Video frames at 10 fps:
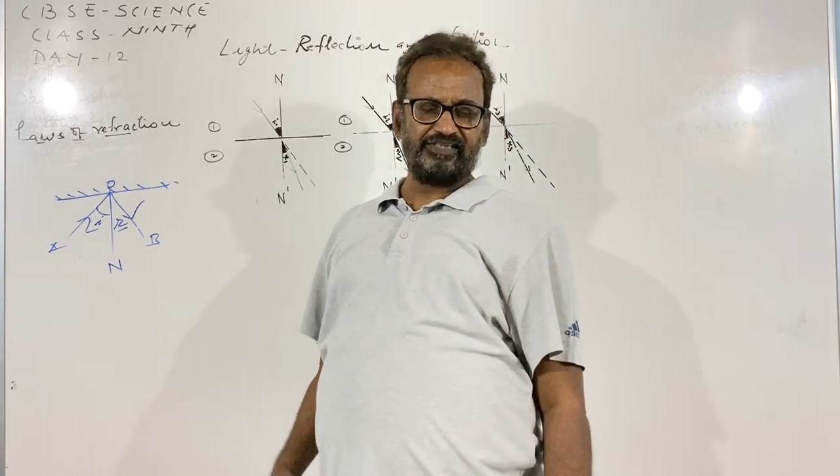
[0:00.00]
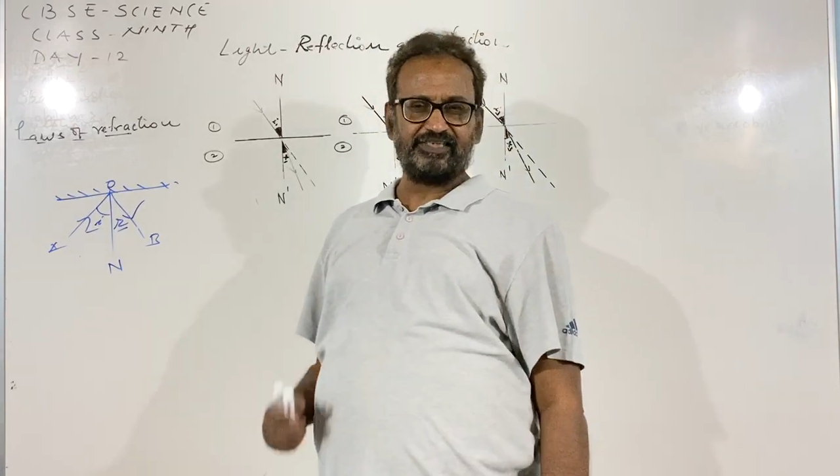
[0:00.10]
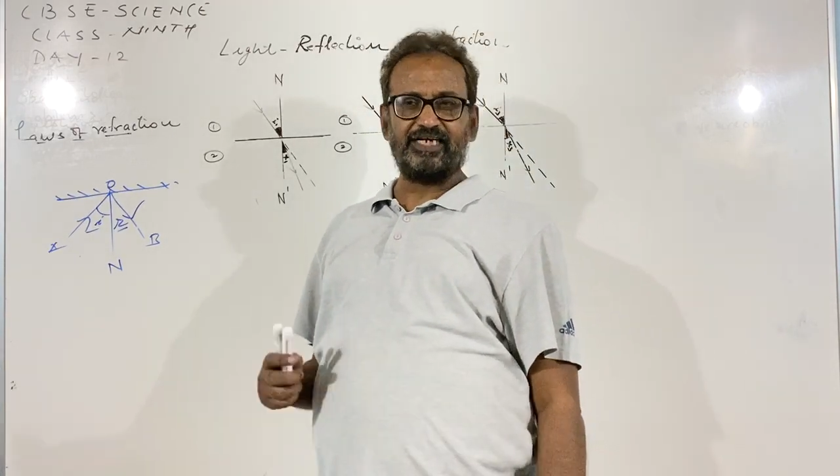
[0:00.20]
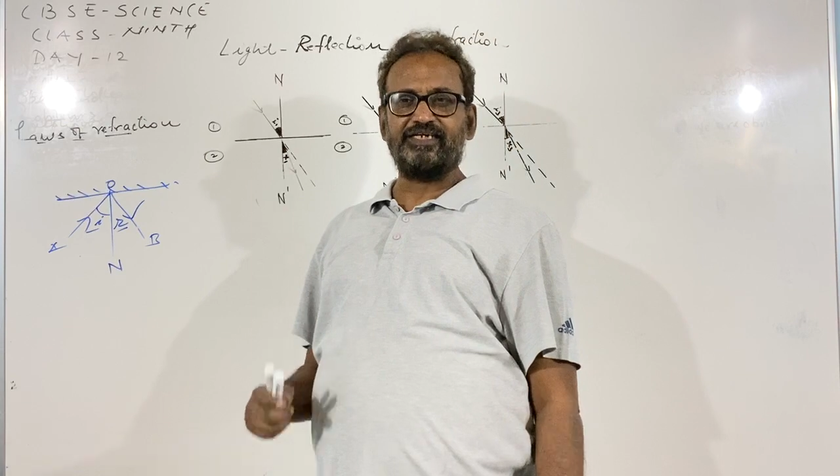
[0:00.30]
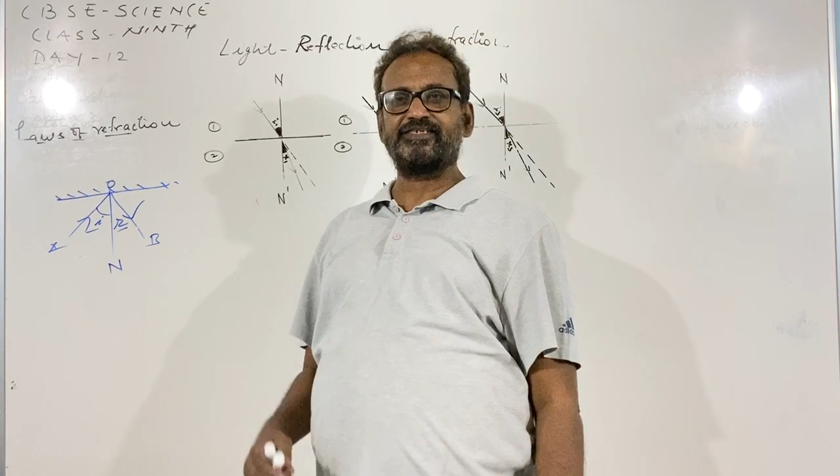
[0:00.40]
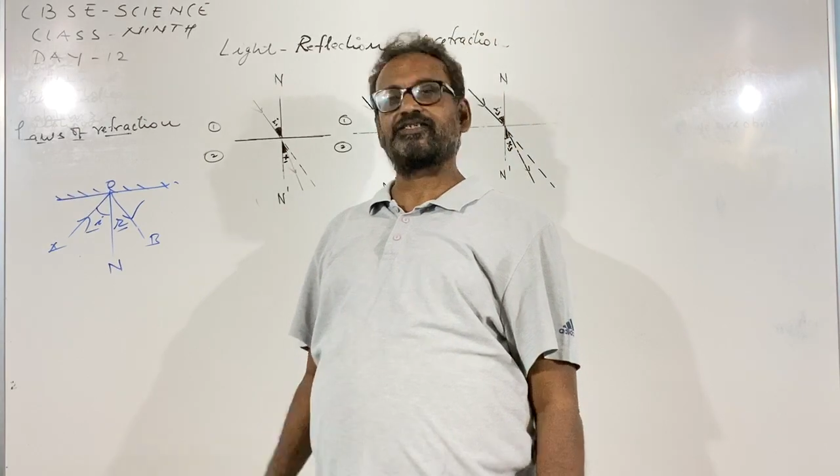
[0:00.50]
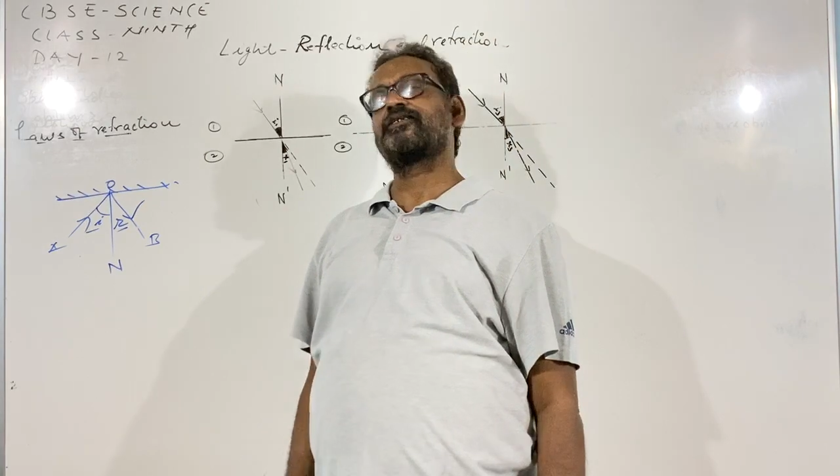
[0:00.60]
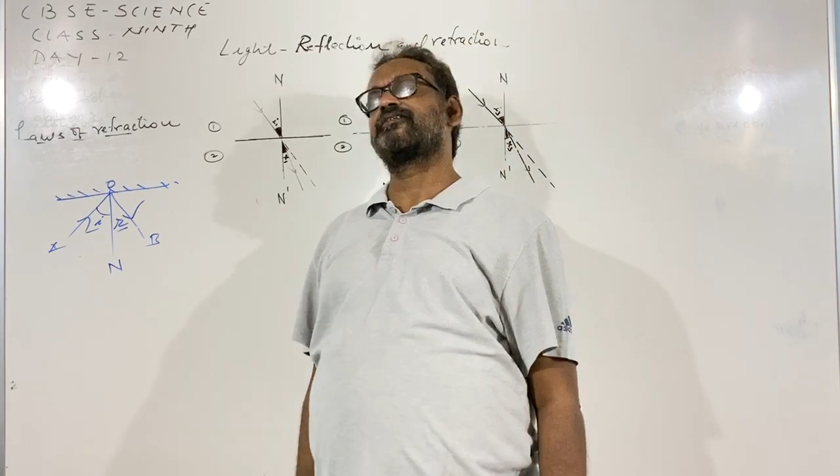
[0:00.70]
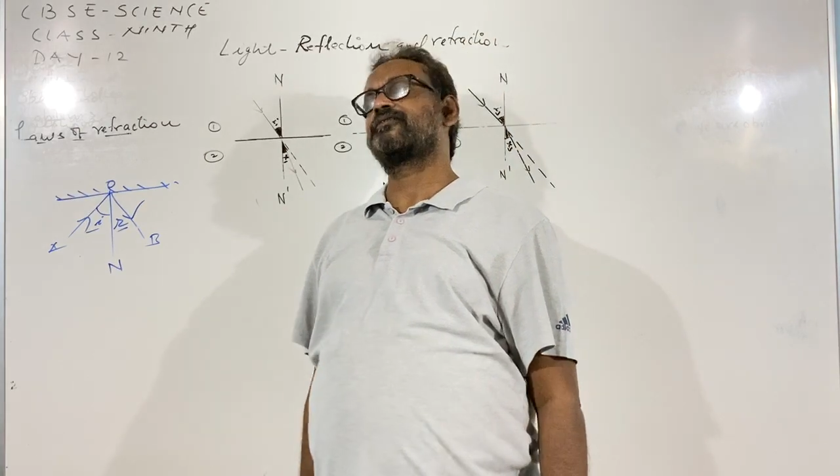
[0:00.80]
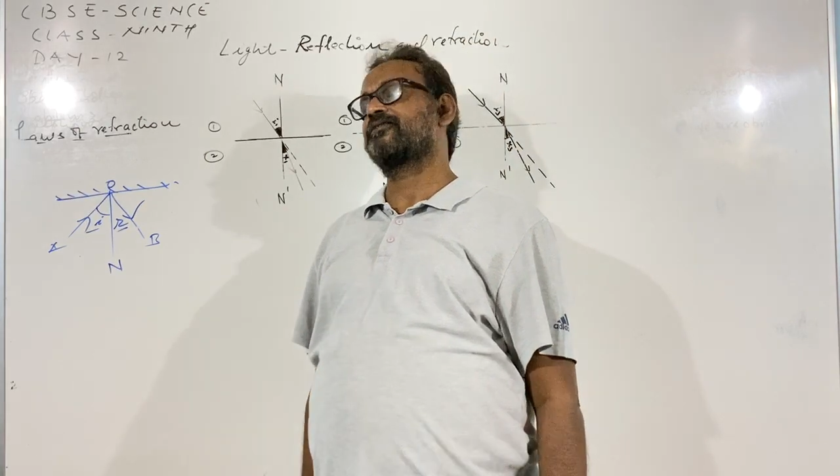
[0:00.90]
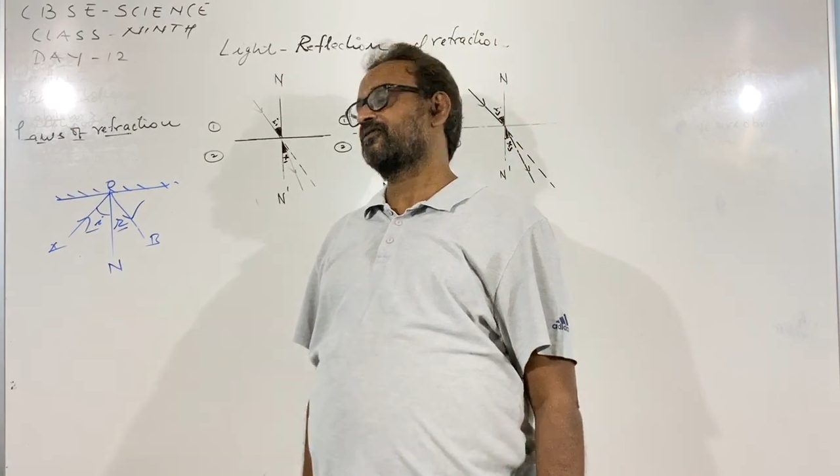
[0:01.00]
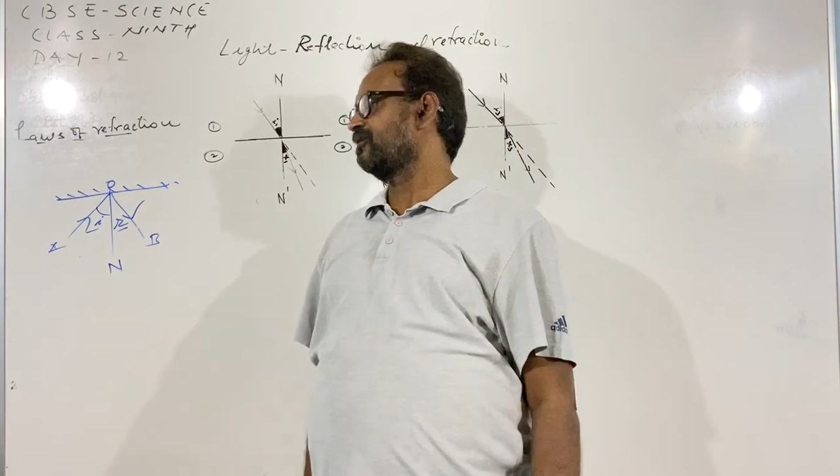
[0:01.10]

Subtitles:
shall discuss